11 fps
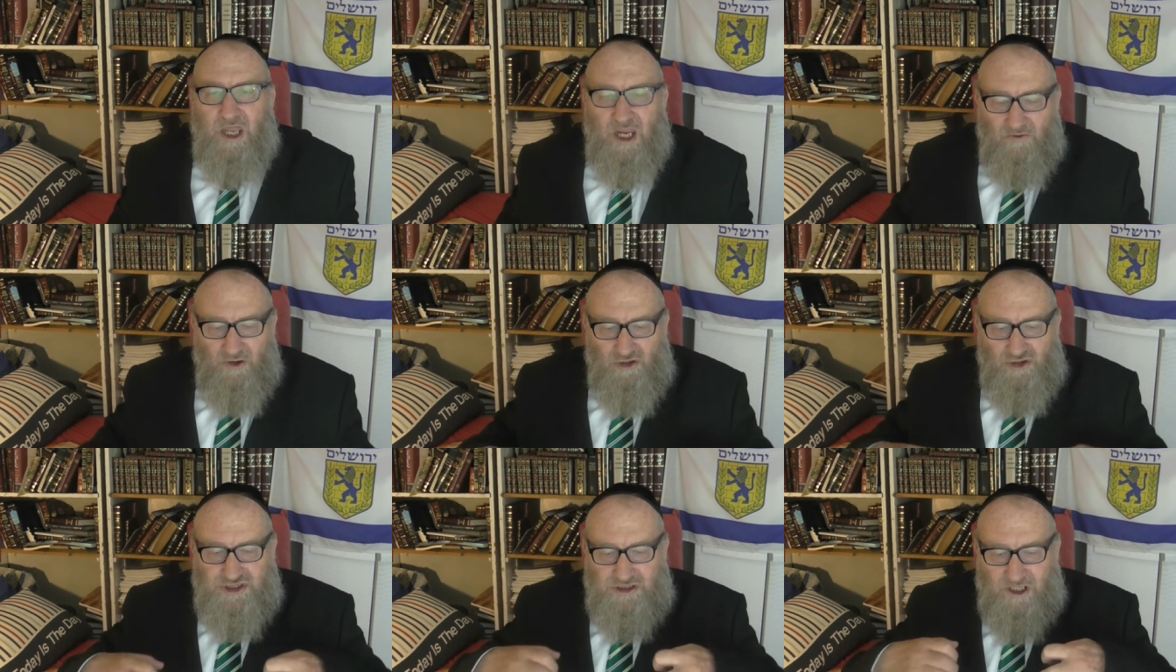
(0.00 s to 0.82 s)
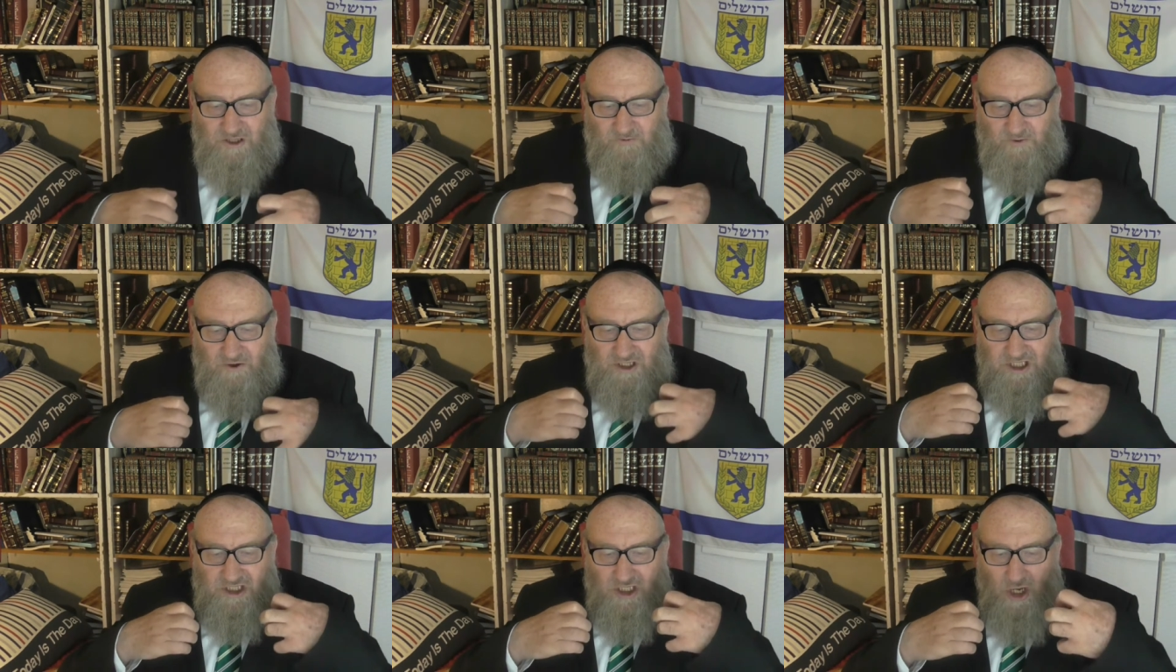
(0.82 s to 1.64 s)
Evolutionary
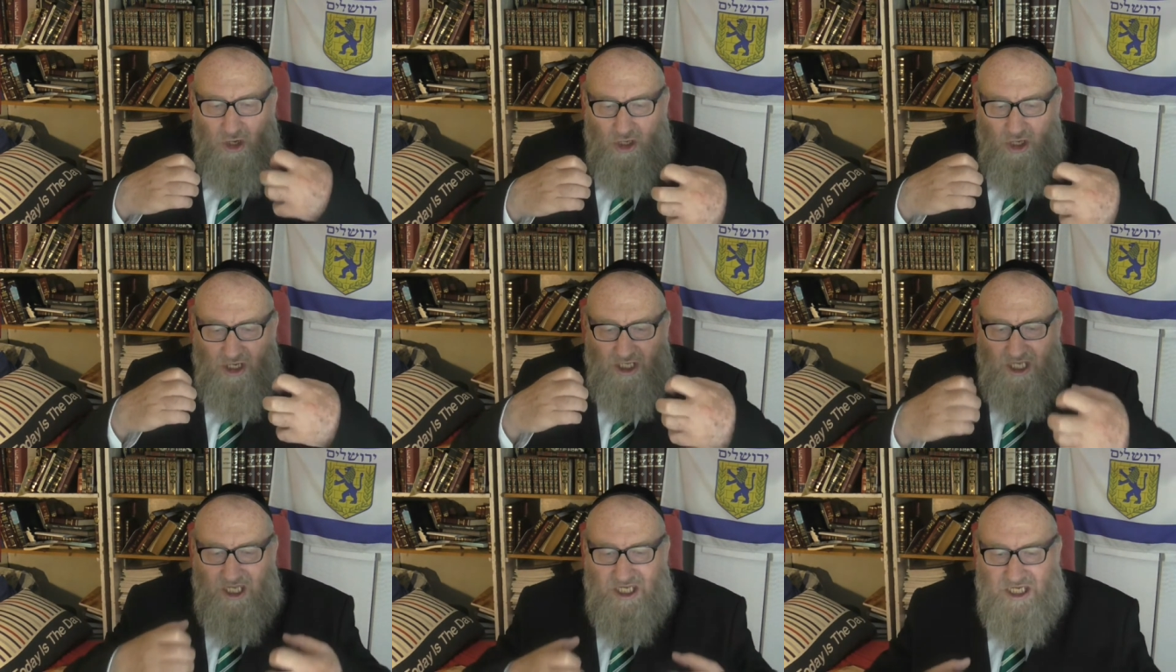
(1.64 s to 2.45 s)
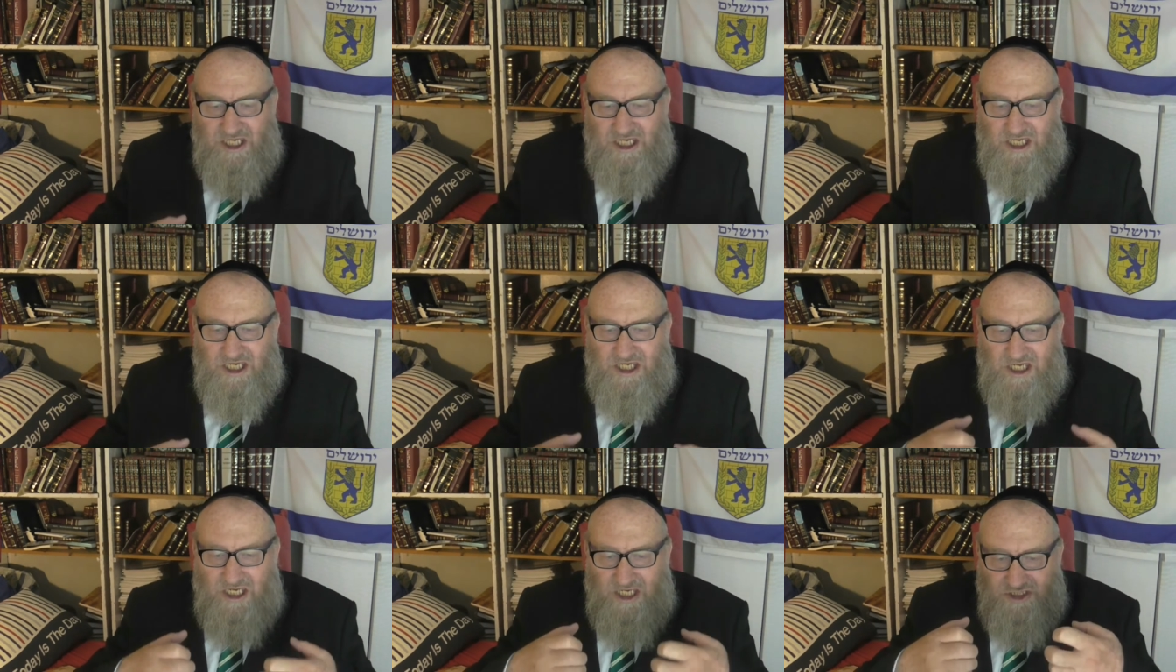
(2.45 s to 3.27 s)
theory no longer
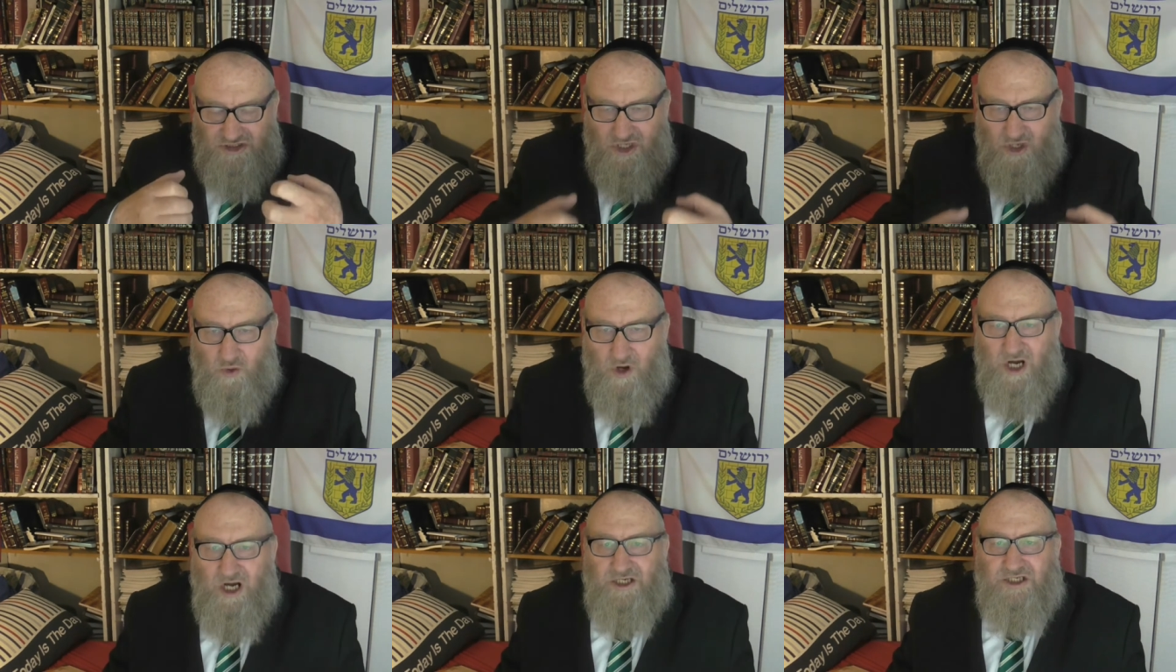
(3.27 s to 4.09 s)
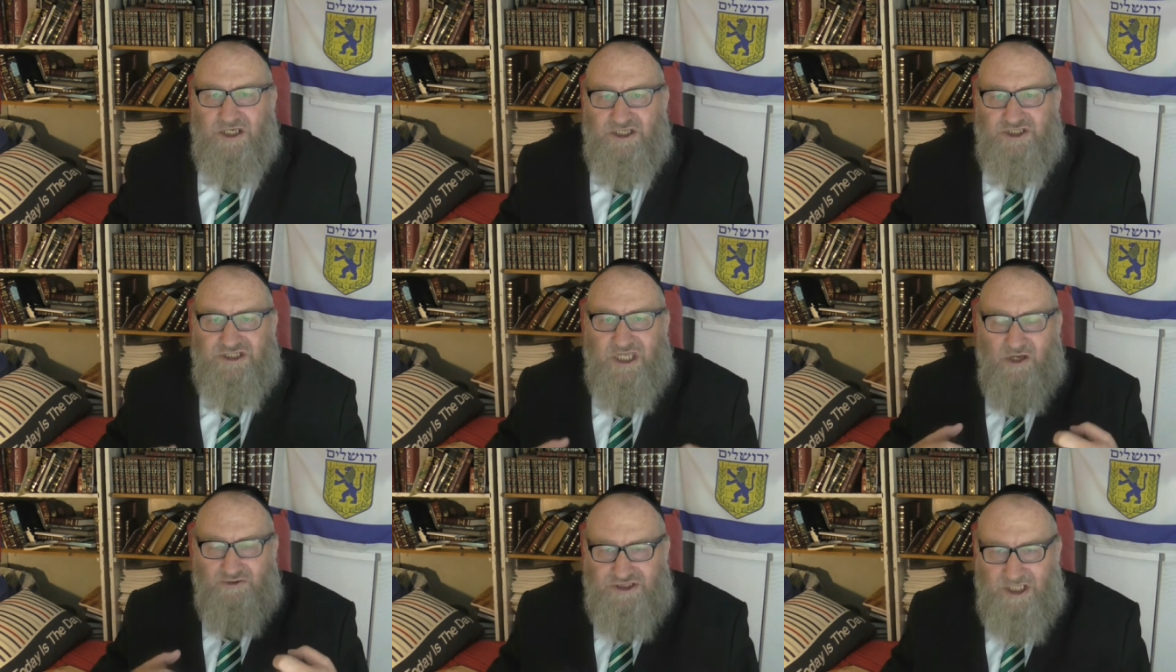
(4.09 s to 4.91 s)
is required. It is
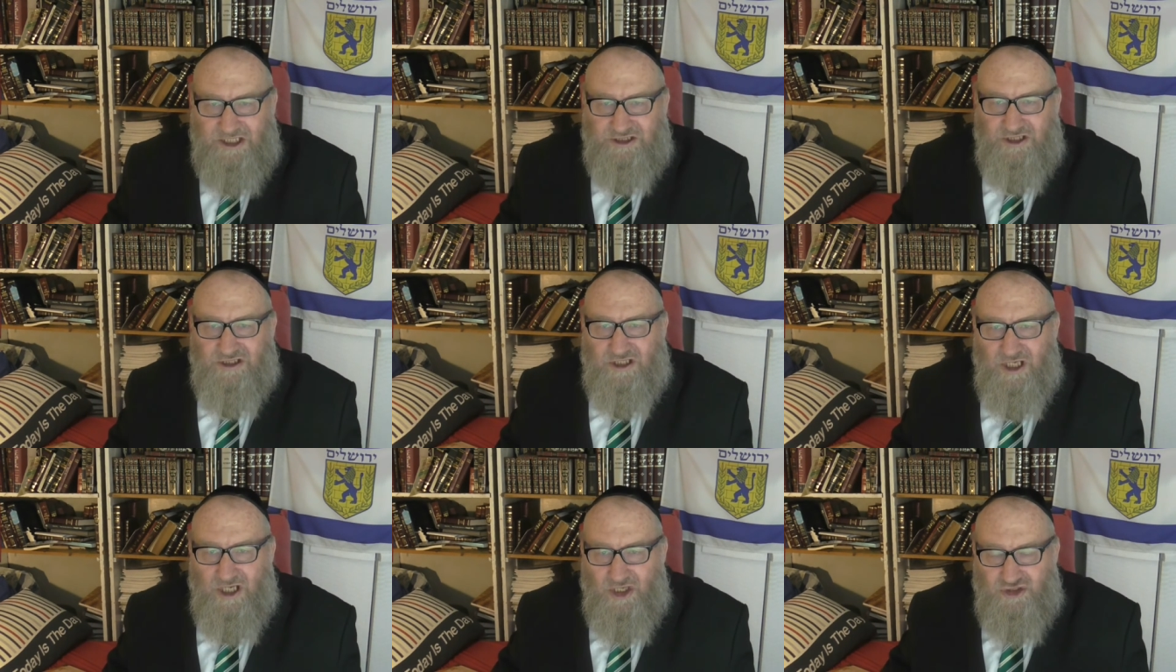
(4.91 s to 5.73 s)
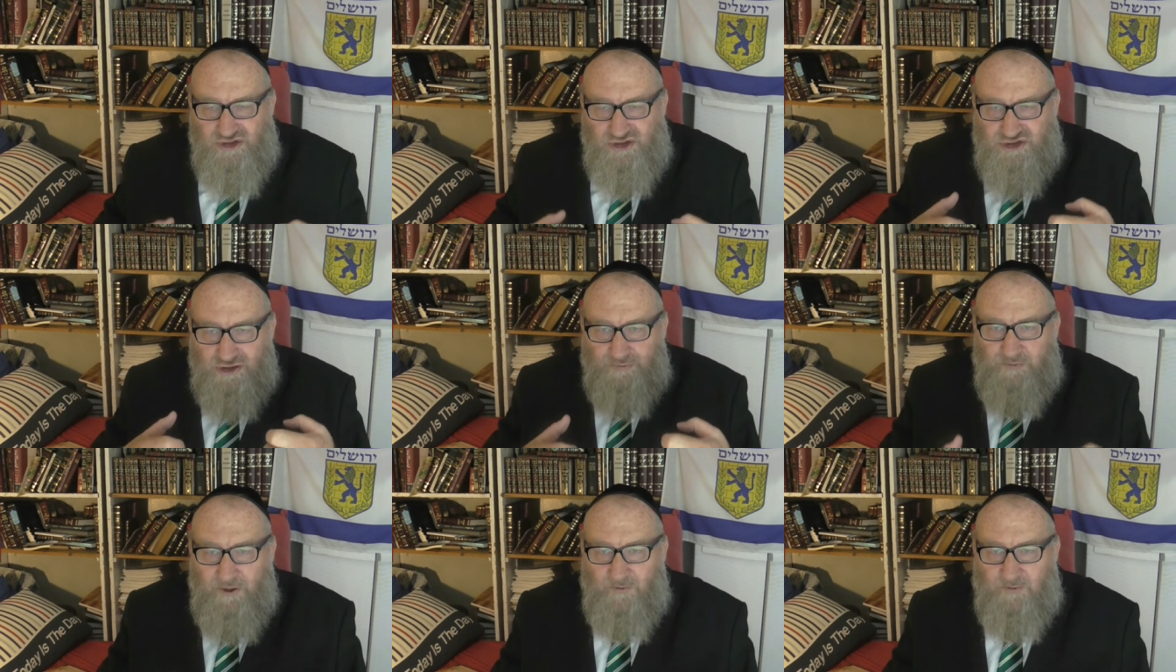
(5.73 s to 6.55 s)
outdated, just
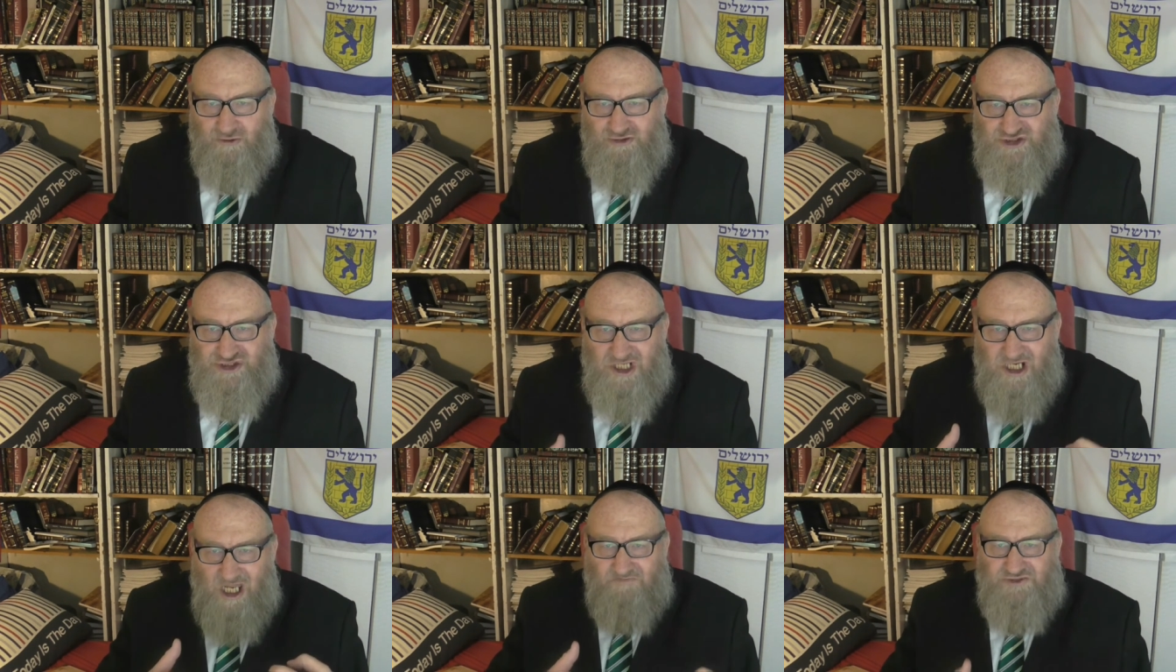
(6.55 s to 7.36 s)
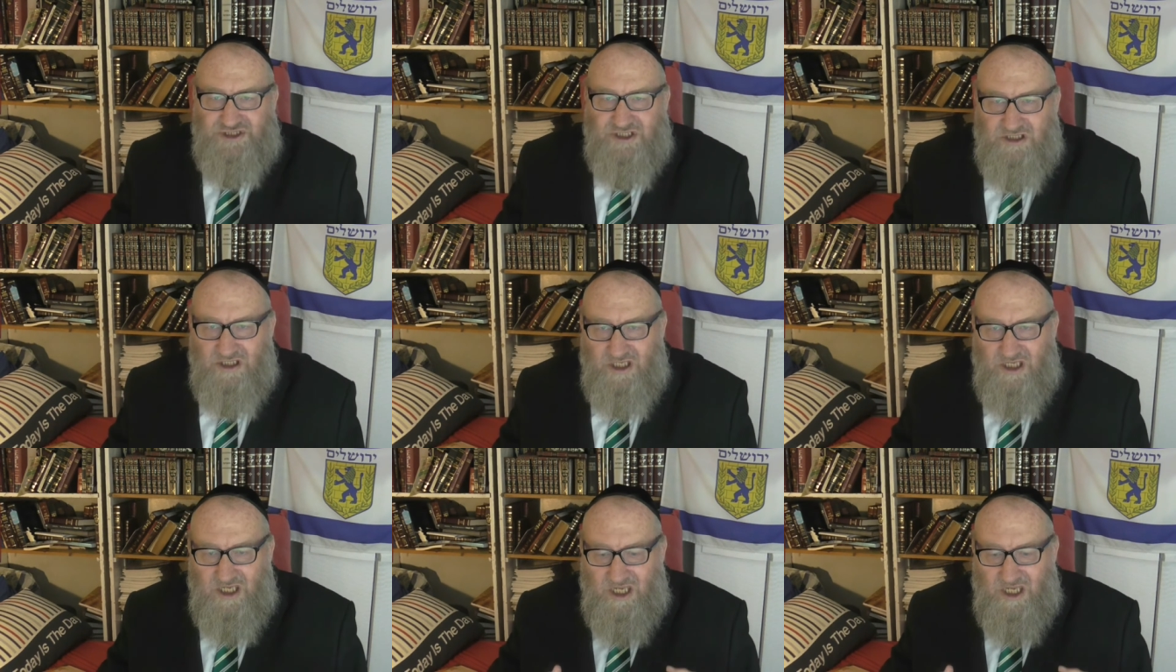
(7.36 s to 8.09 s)
superfluous, clumsy,